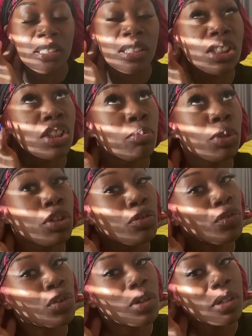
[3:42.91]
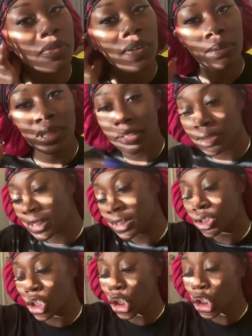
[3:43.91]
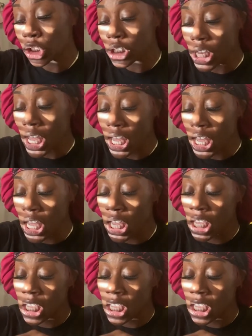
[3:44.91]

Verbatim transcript: December the fourth. I believe it's Thursday.